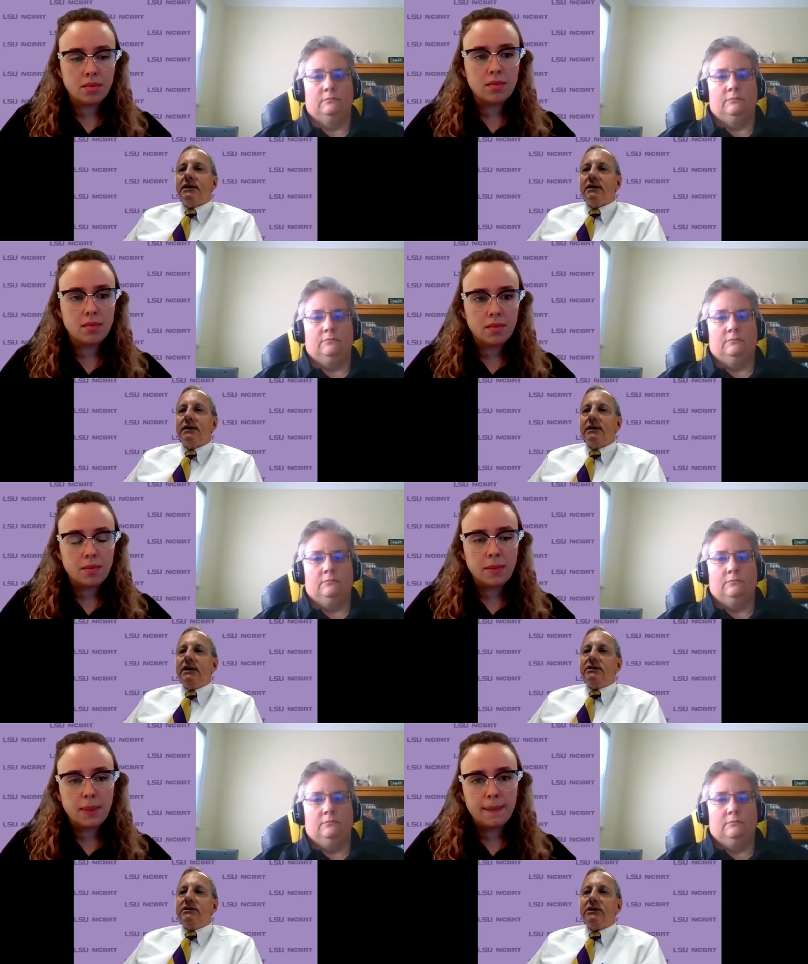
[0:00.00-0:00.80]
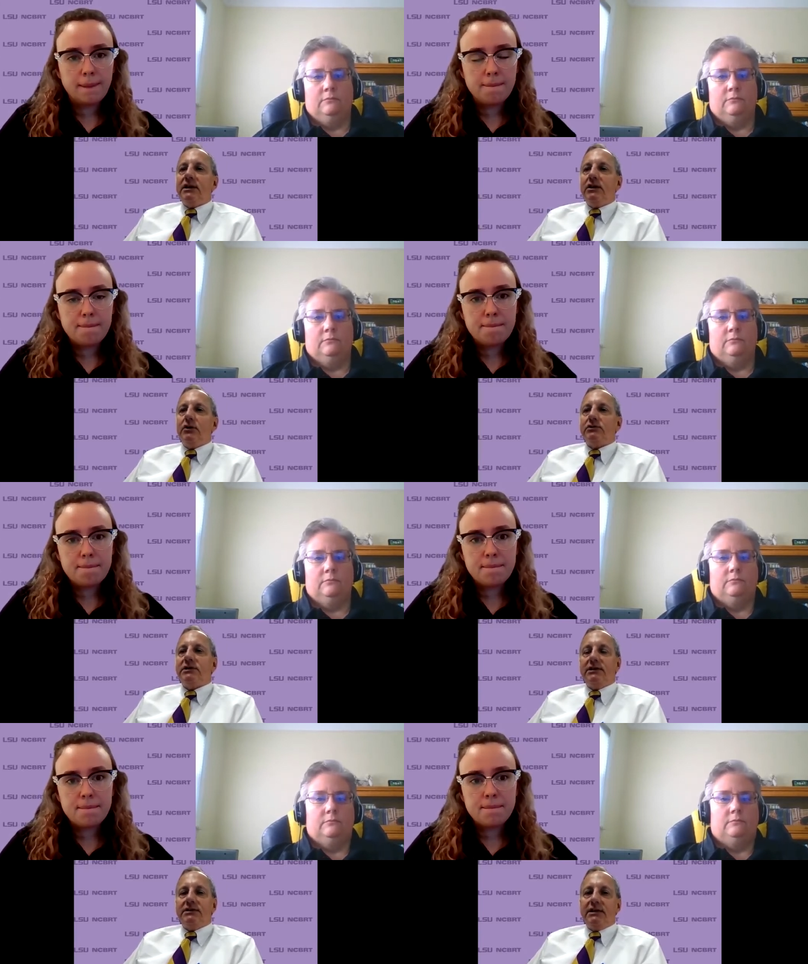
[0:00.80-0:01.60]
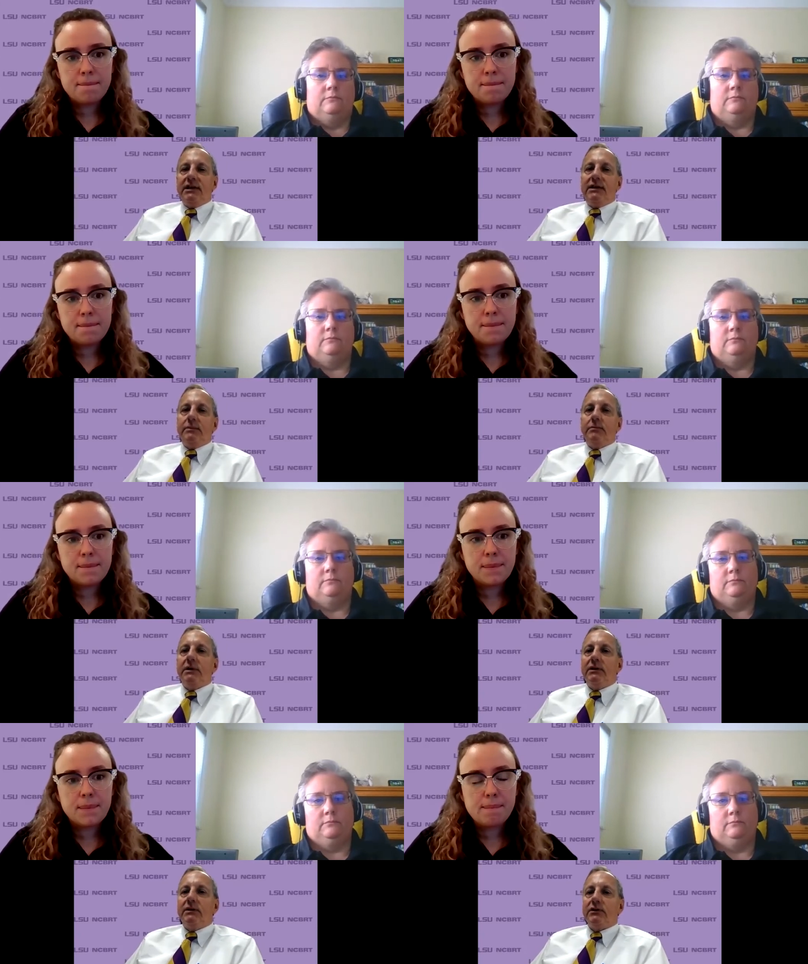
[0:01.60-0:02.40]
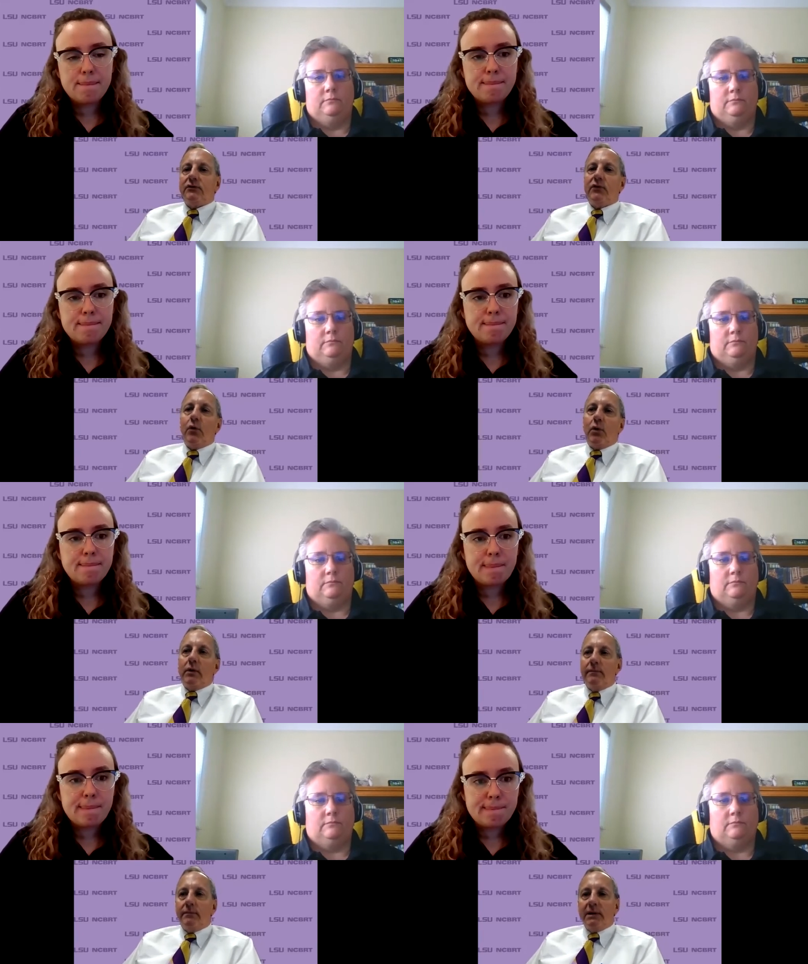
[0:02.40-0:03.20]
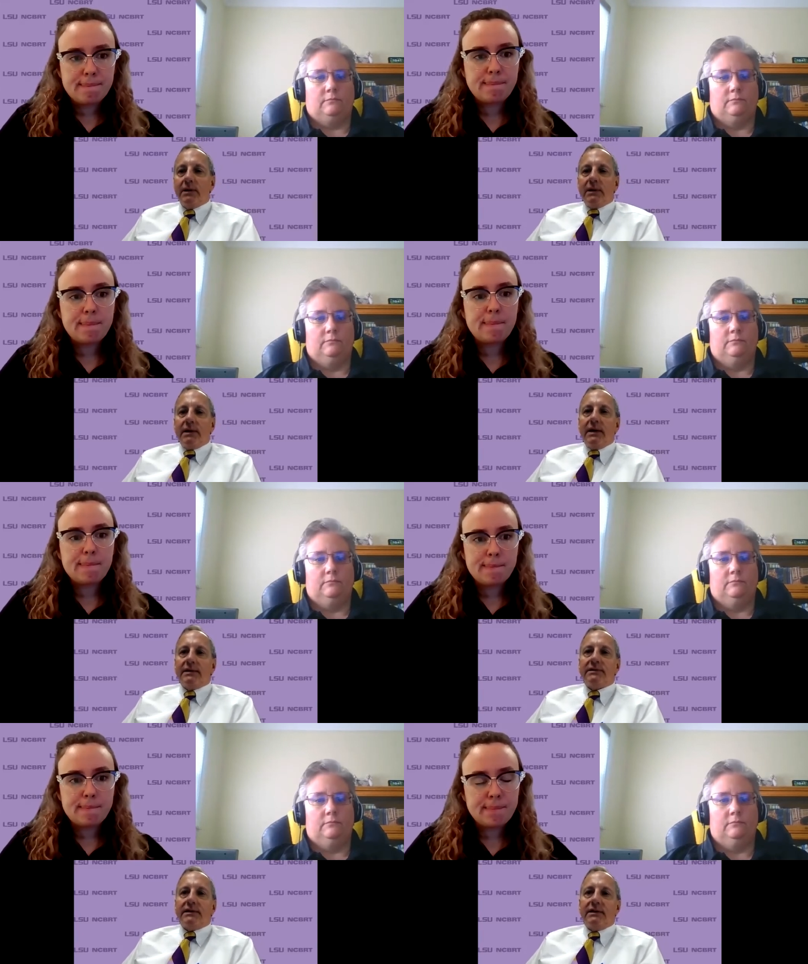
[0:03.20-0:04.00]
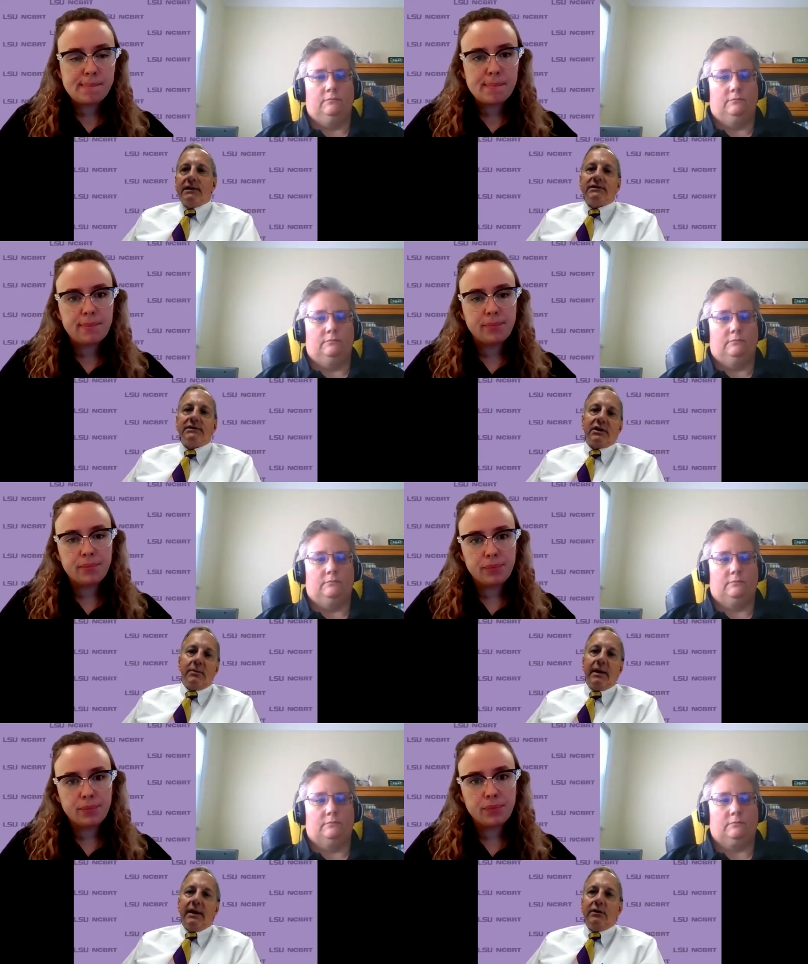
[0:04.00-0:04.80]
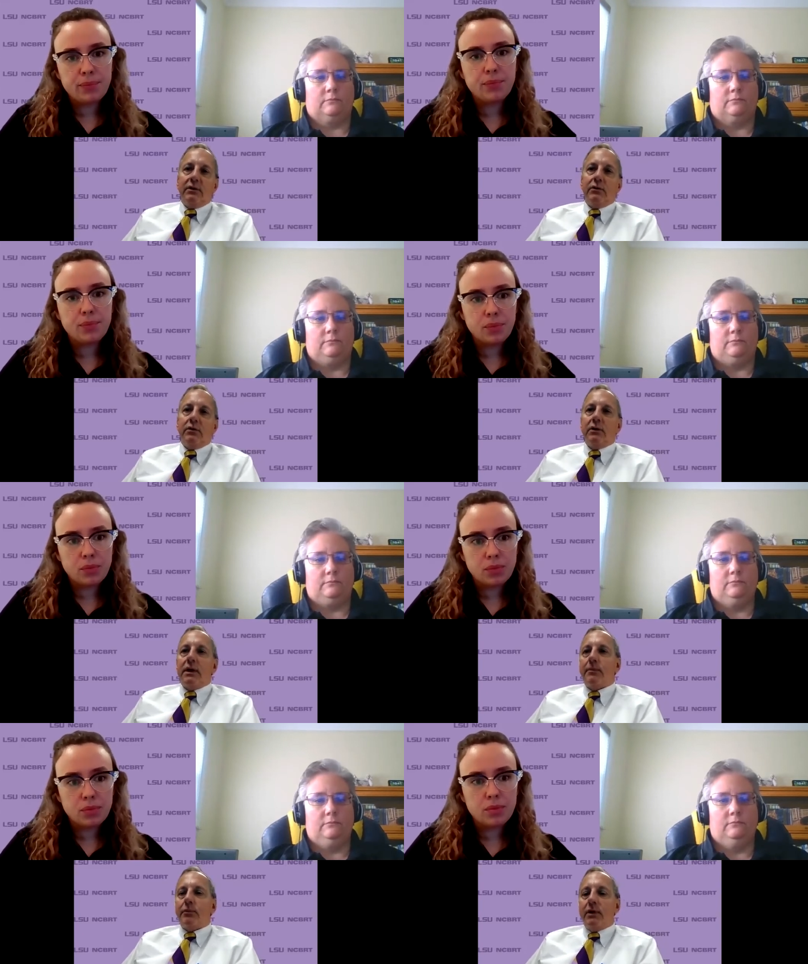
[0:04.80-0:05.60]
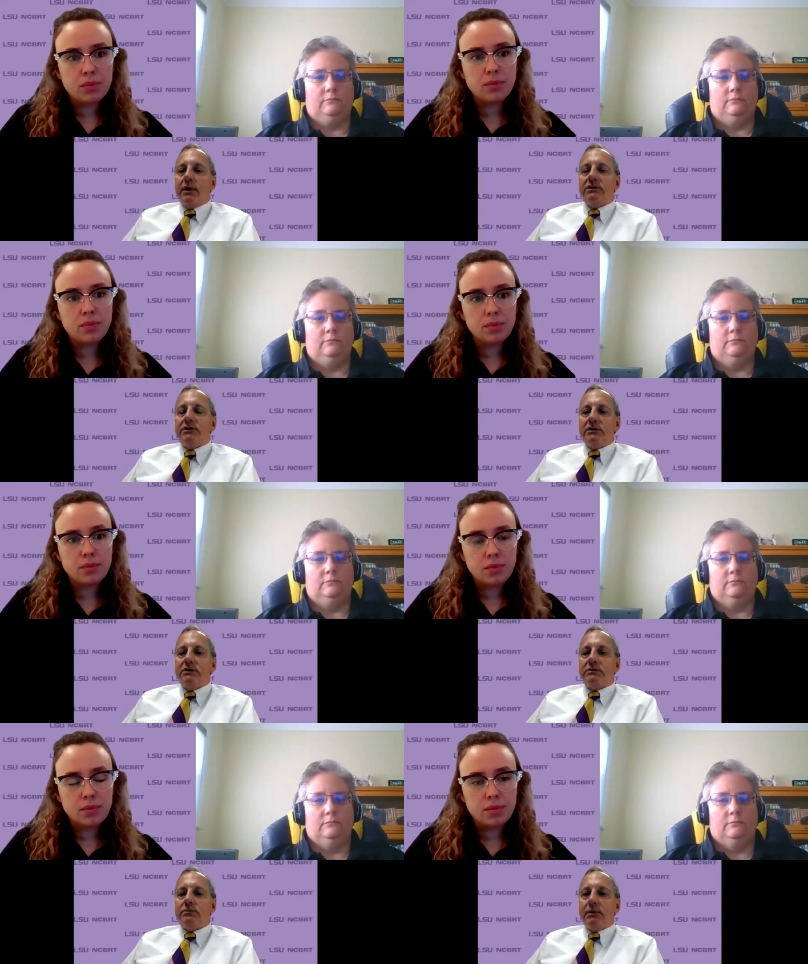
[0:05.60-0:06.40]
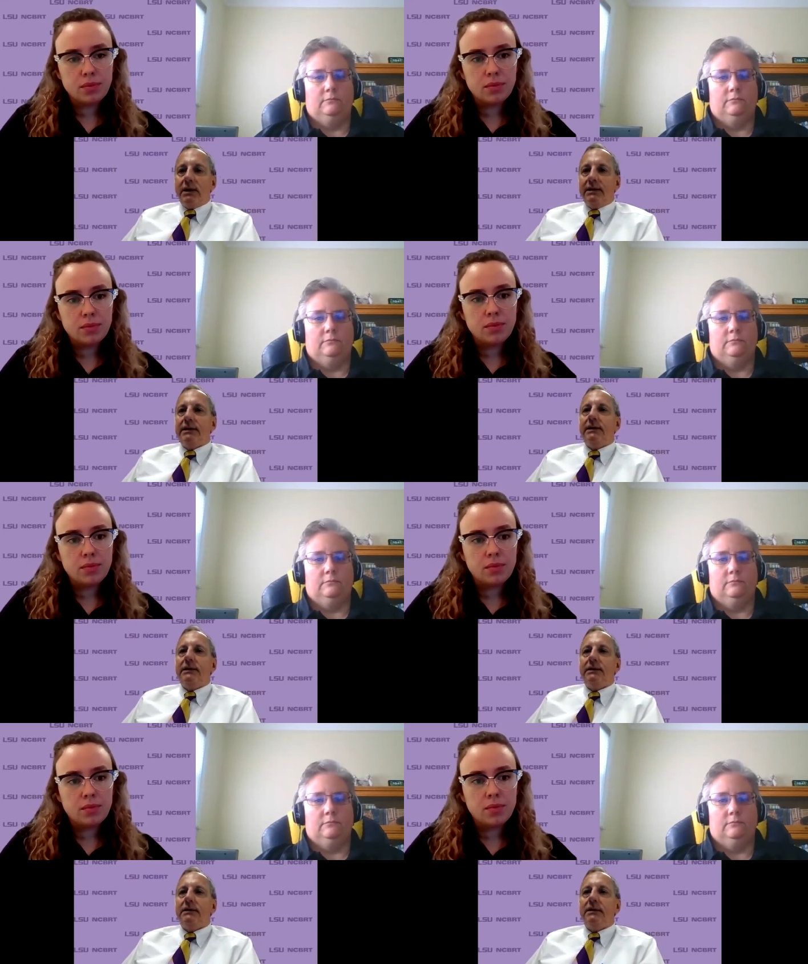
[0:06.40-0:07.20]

Speaker 1: uh, each EOC team, and there's four, has an incident commander or an operations planning,